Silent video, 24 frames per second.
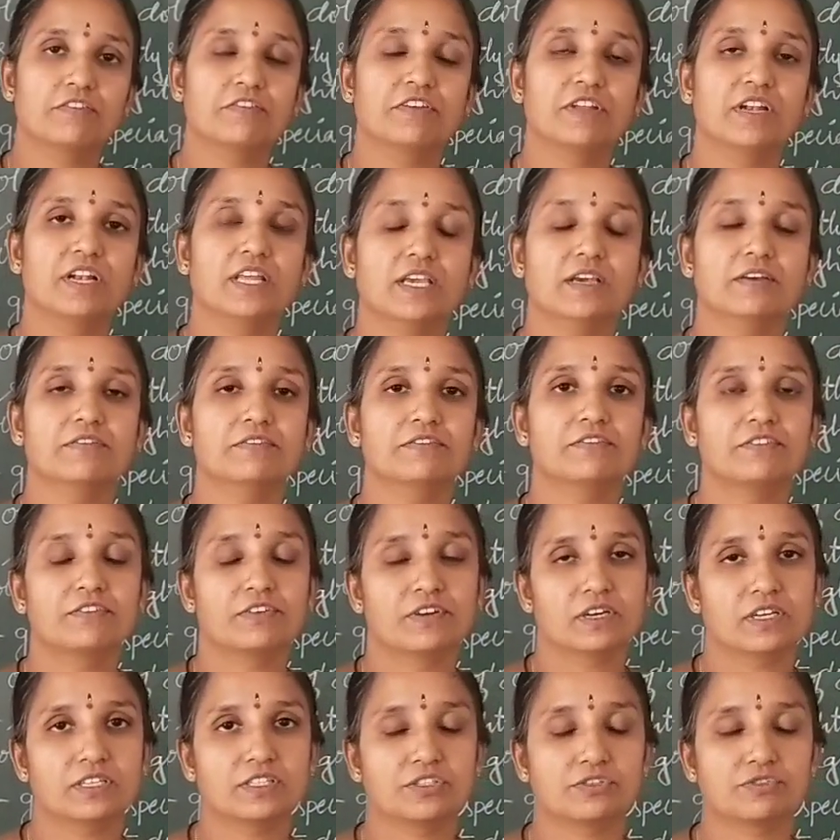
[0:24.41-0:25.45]
William
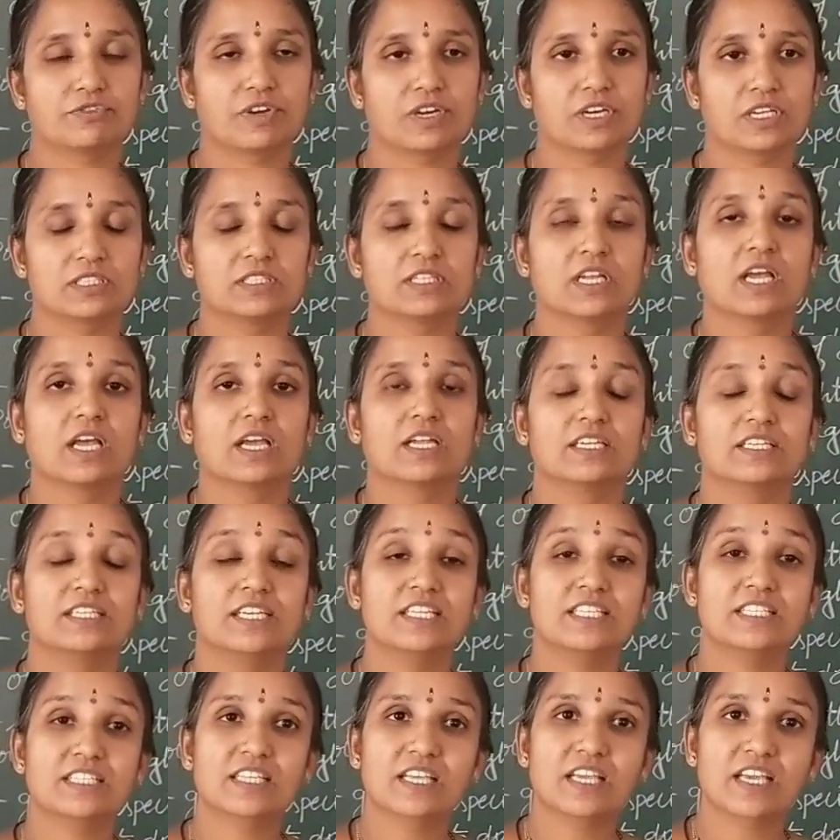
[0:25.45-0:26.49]
Wordsworth
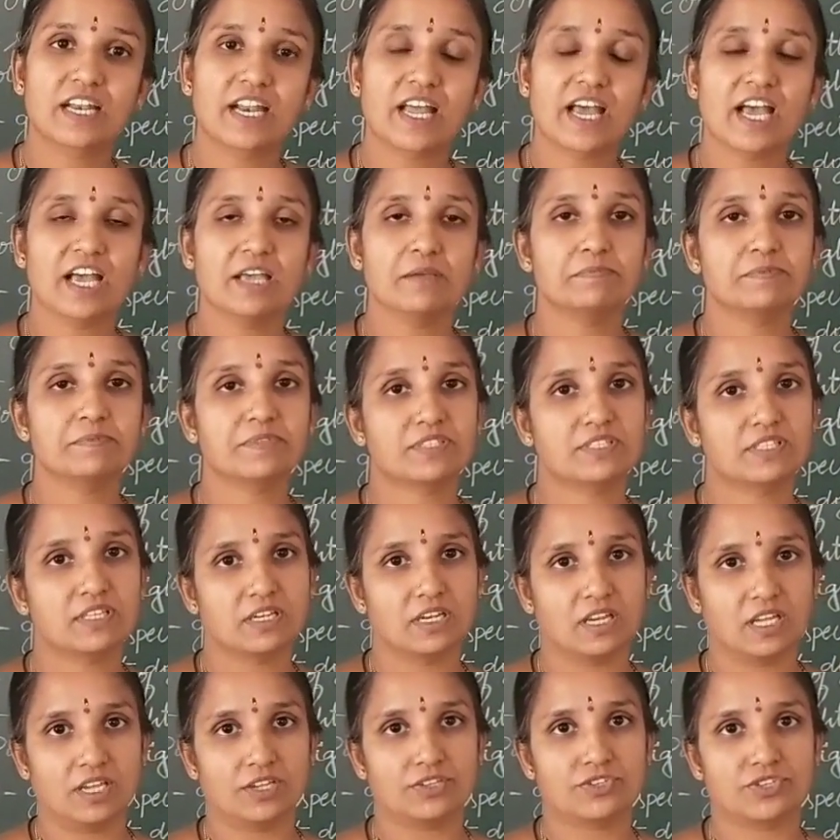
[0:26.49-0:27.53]
describes the
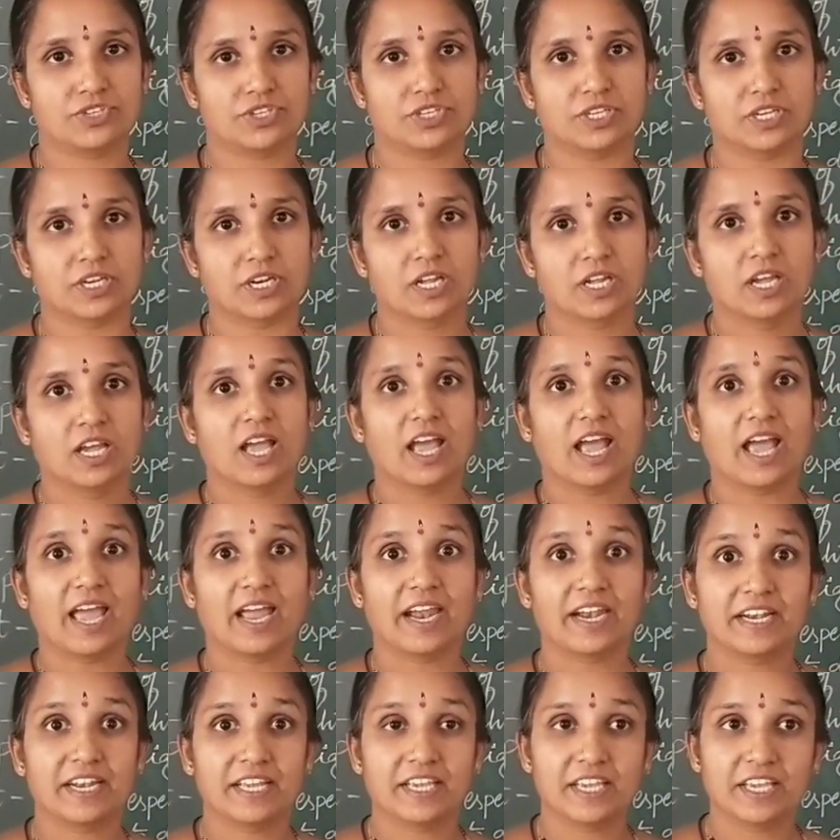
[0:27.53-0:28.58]
nature,
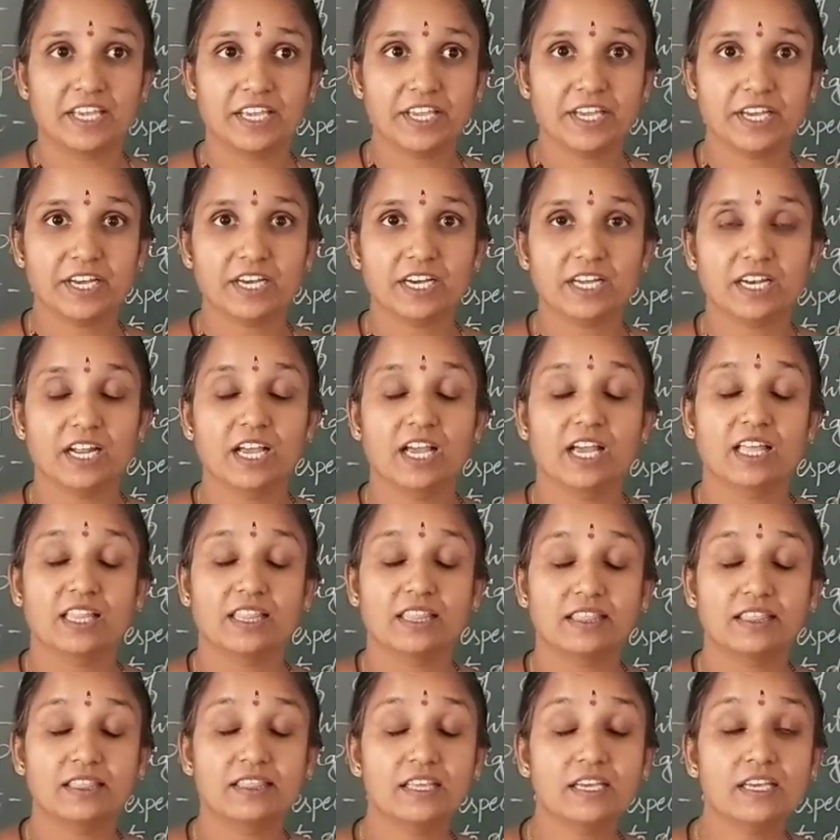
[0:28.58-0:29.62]
and here
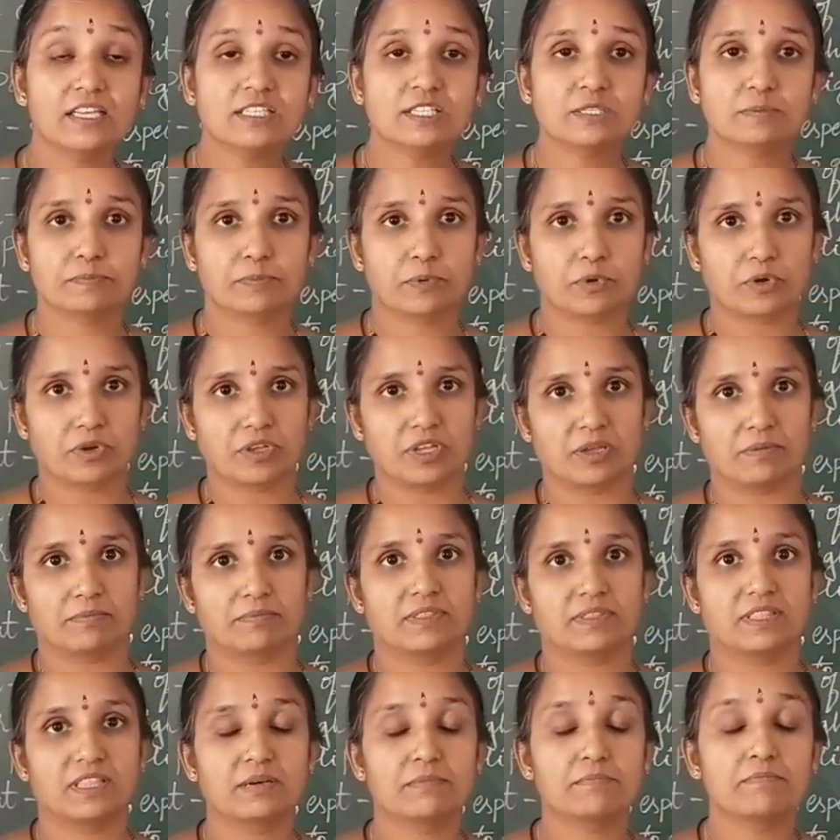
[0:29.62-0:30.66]
this
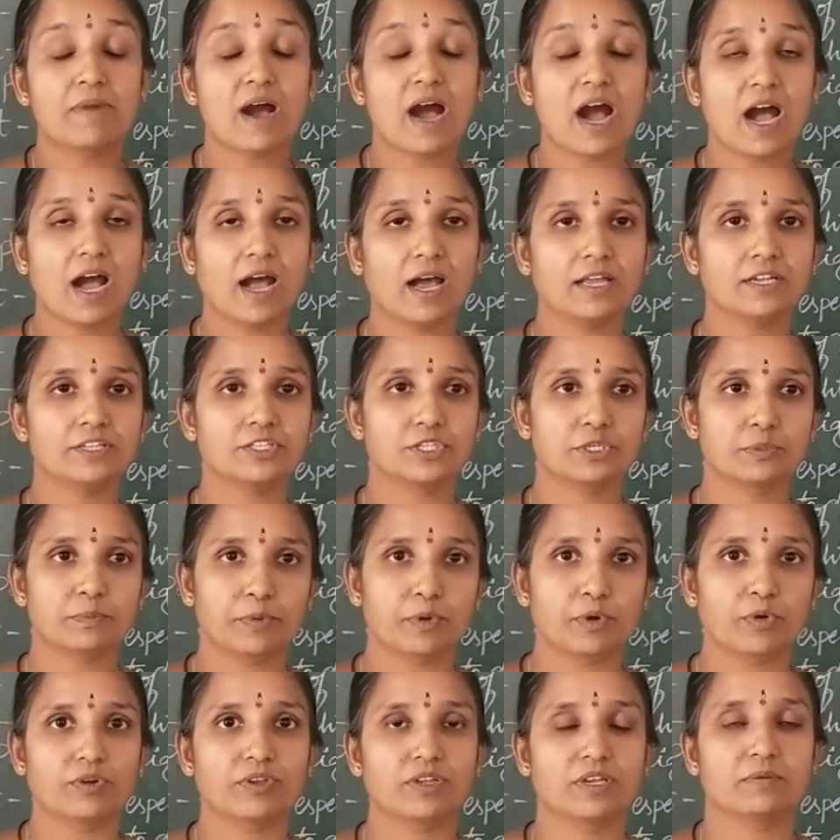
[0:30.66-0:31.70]
poem, the March
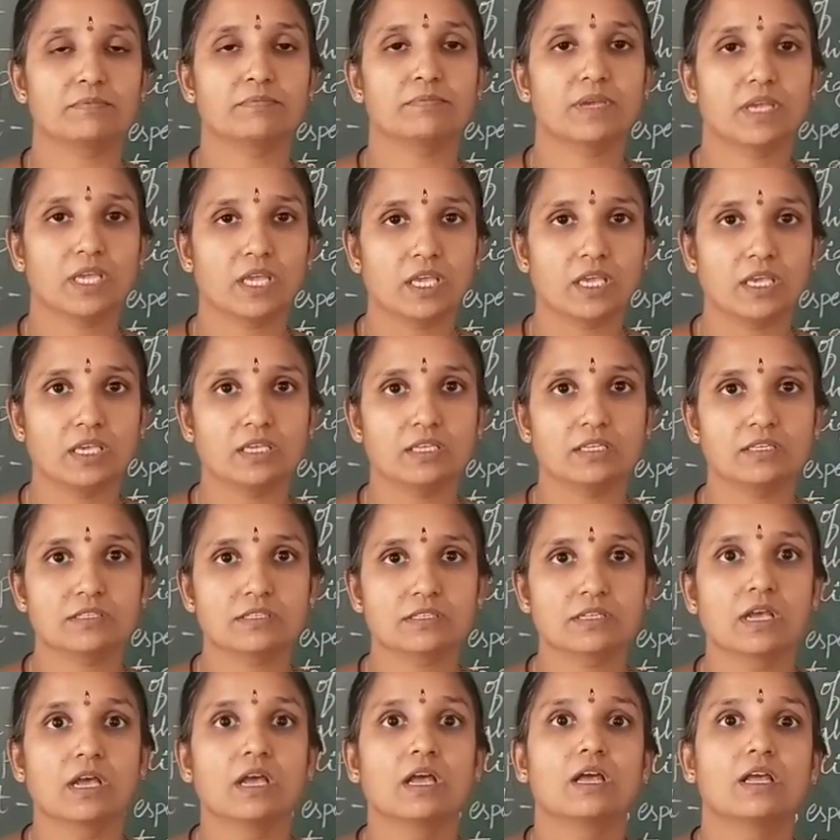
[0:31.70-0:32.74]
poem,
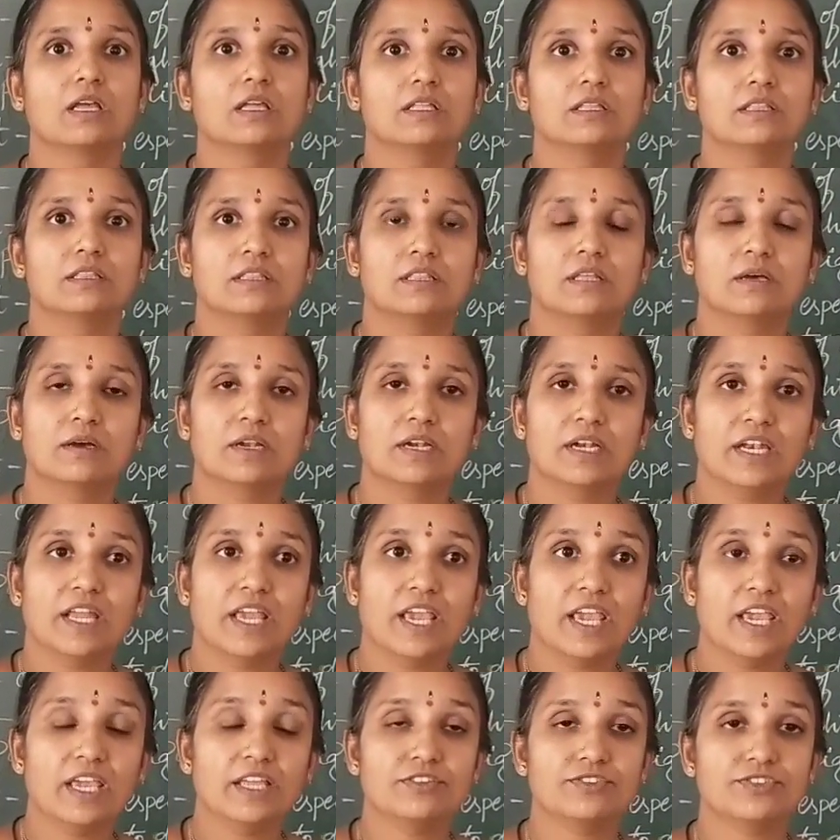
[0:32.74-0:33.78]
is the
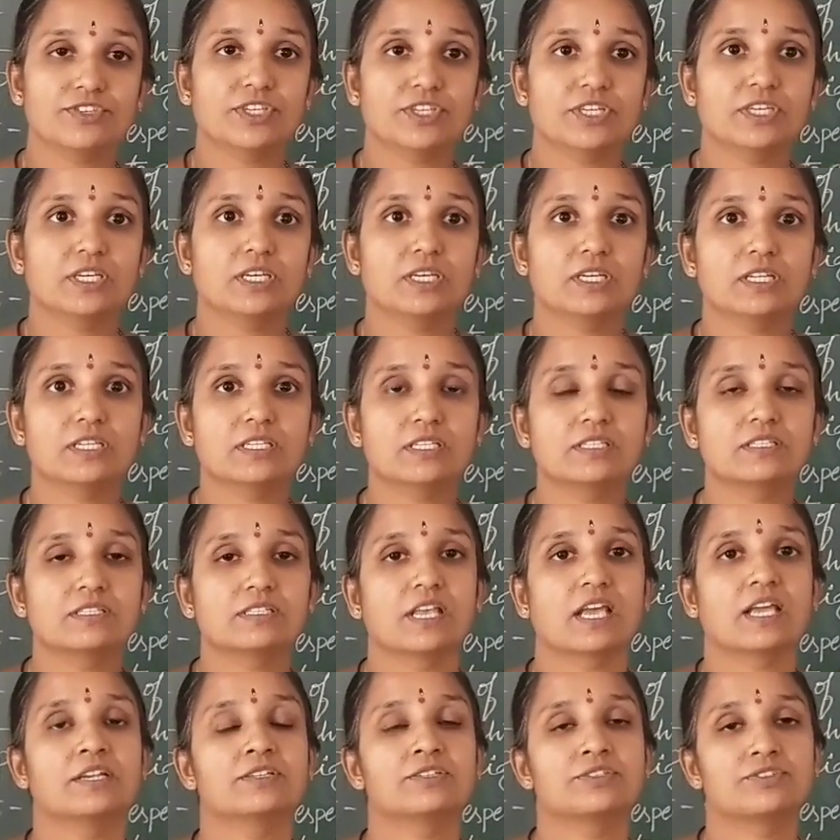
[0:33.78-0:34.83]
nature
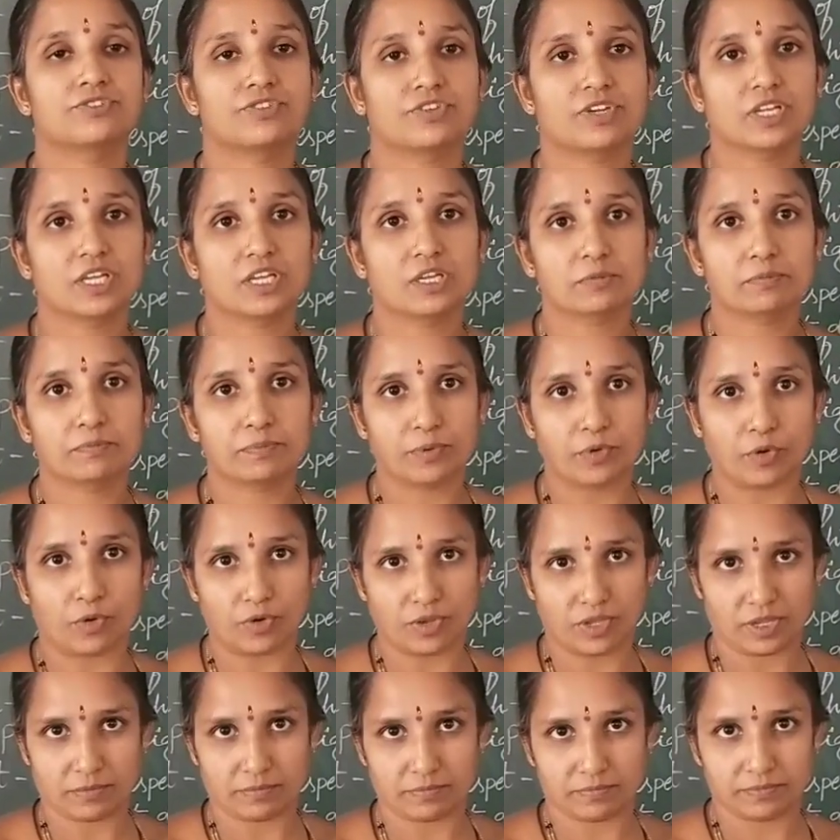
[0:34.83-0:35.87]
centric
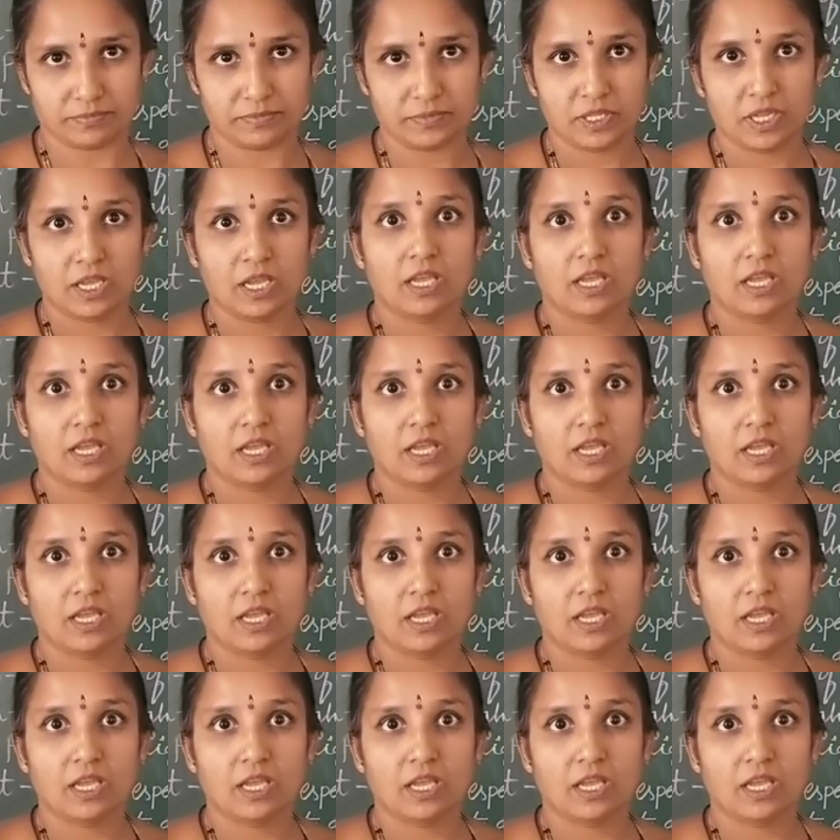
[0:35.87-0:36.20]
poem.